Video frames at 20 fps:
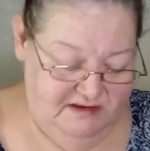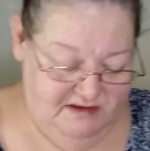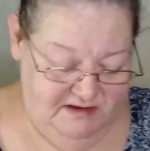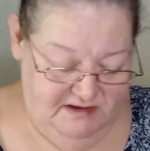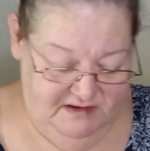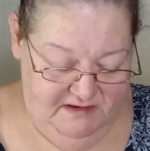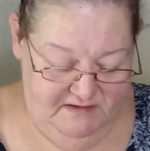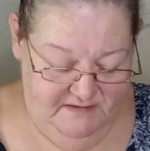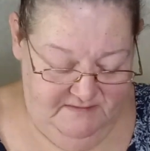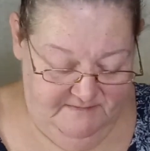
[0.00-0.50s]

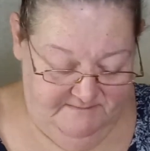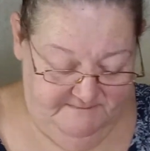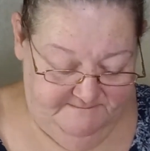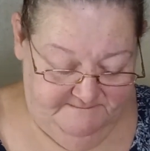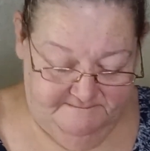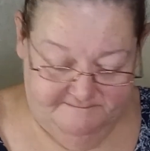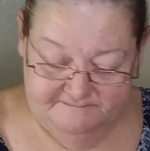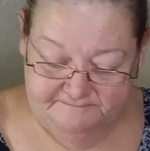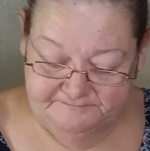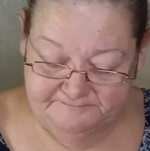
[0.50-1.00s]

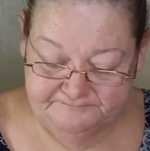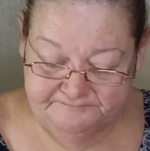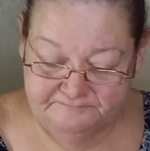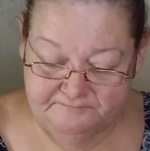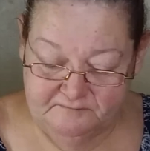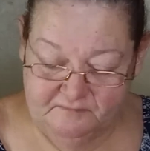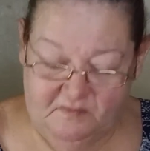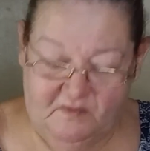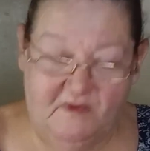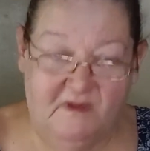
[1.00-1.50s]

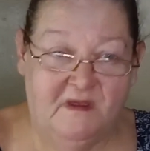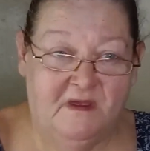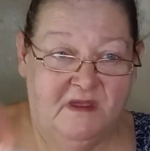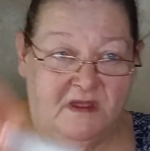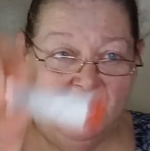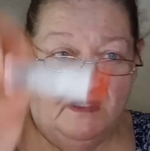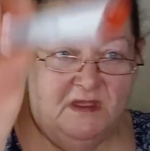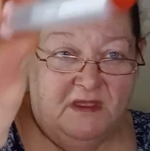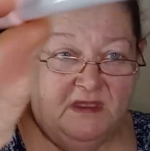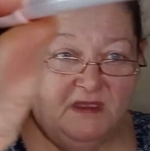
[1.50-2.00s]

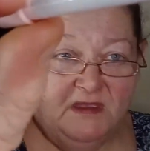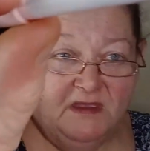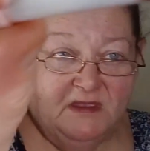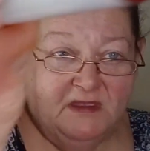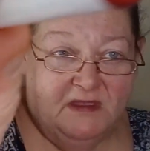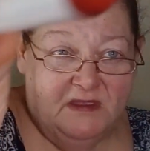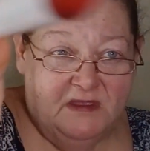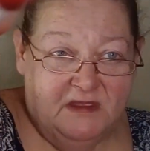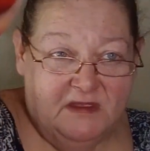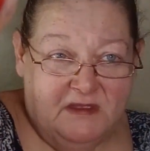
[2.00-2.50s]

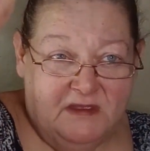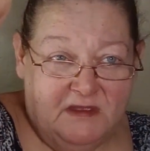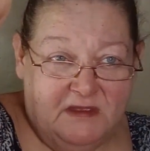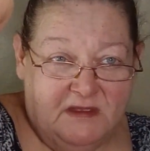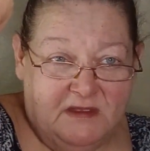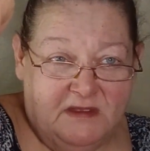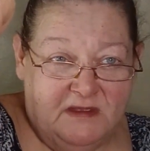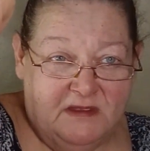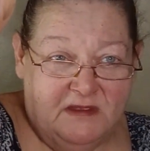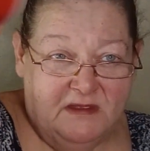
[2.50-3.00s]

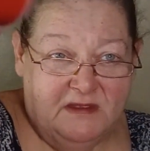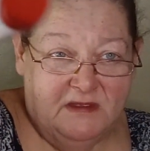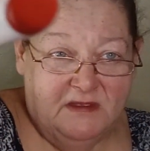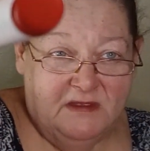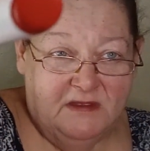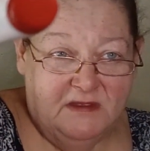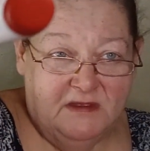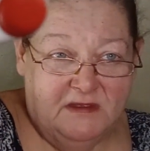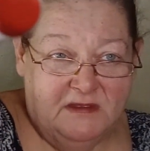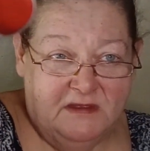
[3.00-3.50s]

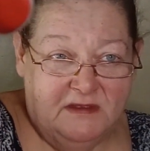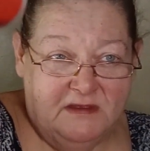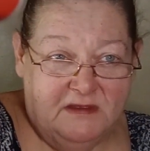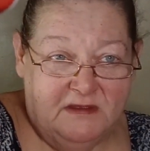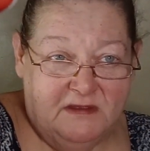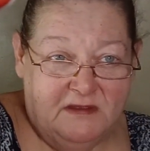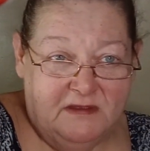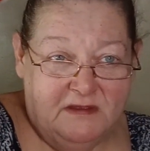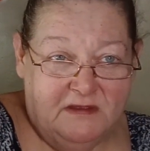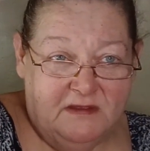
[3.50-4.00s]

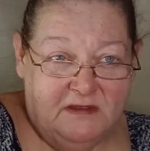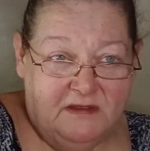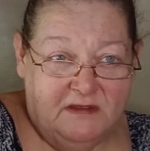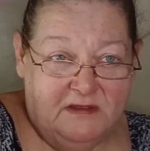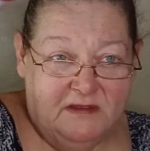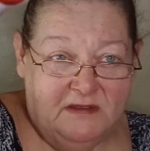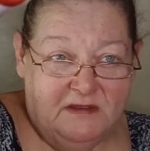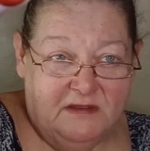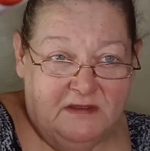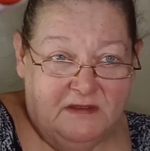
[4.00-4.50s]

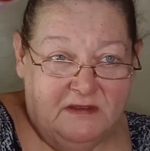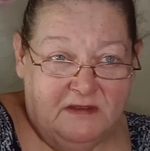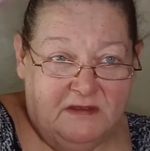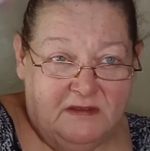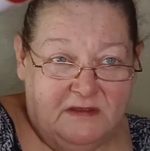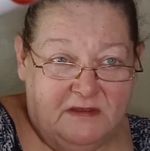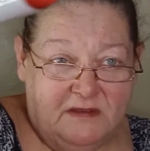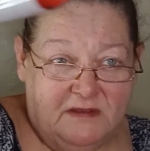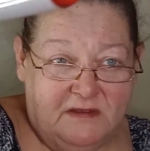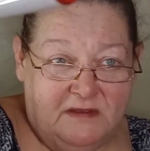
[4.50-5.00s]

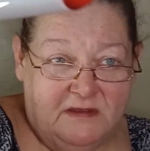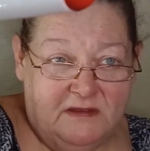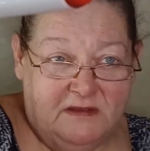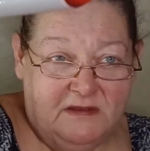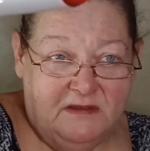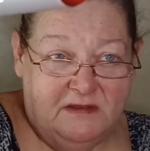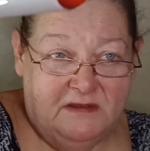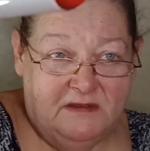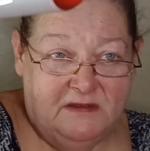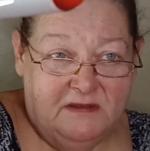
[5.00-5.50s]

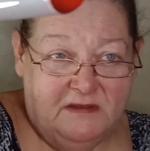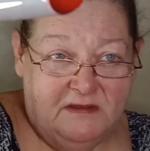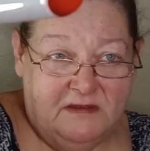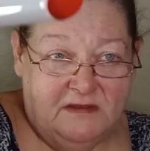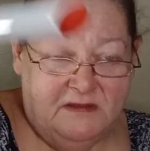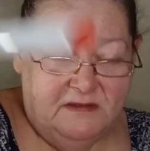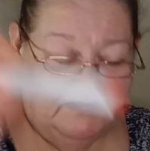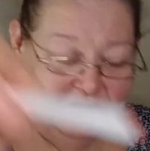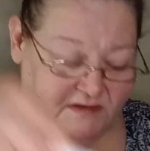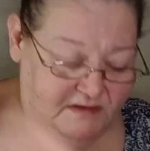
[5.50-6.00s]

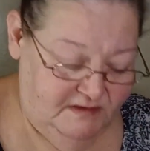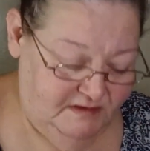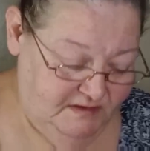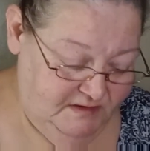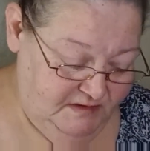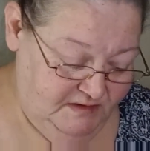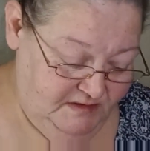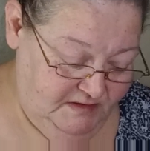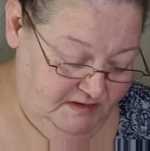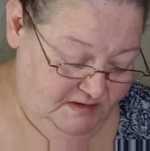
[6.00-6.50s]

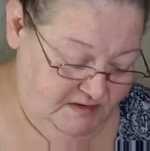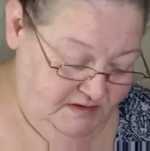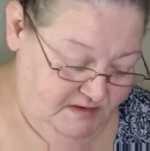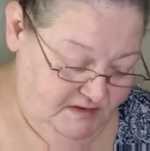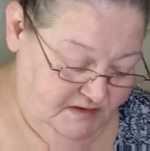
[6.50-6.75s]
Nothing is said.